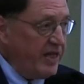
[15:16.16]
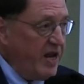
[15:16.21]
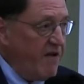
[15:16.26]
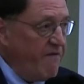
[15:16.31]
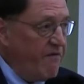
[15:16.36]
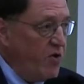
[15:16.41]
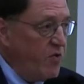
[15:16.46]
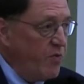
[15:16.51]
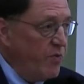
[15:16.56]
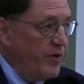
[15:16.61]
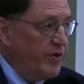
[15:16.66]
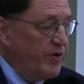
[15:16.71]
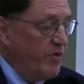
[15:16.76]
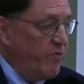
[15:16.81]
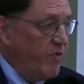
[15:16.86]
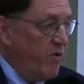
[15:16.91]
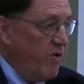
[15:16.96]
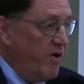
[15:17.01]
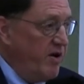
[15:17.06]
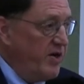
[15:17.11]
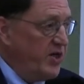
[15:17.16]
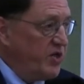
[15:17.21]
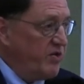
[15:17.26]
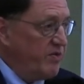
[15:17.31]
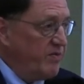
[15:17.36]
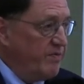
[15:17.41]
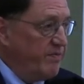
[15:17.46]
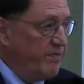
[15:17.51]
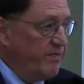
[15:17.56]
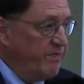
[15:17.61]
me leave you with the
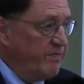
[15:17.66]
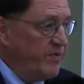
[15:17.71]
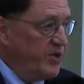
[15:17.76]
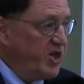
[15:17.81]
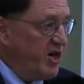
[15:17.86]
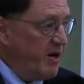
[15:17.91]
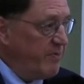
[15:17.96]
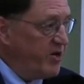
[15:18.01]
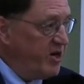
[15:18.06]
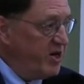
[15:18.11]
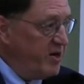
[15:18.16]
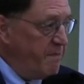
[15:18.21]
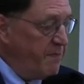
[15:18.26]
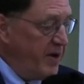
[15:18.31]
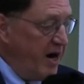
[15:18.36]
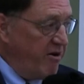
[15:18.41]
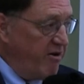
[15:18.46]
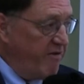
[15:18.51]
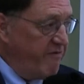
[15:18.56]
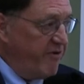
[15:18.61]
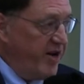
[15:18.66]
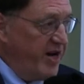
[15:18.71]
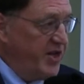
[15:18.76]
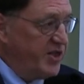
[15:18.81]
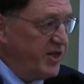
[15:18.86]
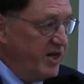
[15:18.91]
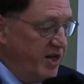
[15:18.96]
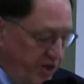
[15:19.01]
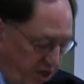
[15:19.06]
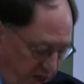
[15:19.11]
words, which I'm going to
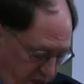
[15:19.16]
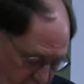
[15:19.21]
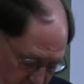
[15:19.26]
paraphrase in